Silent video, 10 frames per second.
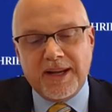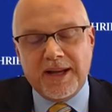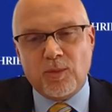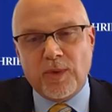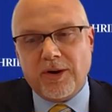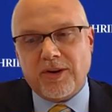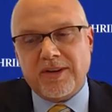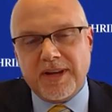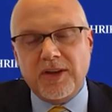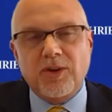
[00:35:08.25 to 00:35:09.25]
and we are
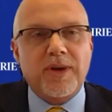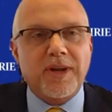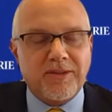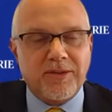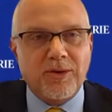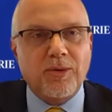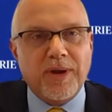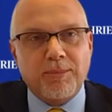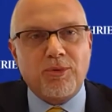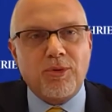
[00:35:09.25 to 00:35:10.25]
continuing to
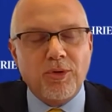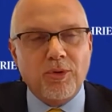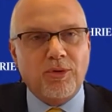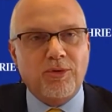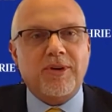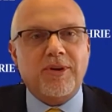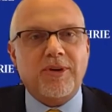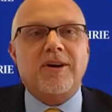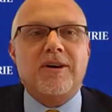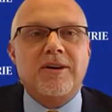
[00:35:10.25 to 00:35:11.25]
improve
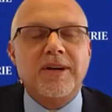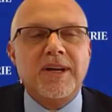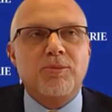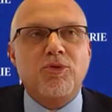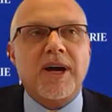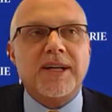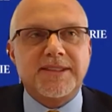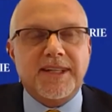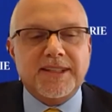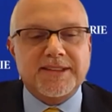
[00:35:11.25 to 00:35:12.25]
our
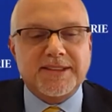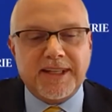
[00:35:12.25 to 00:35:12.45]
process.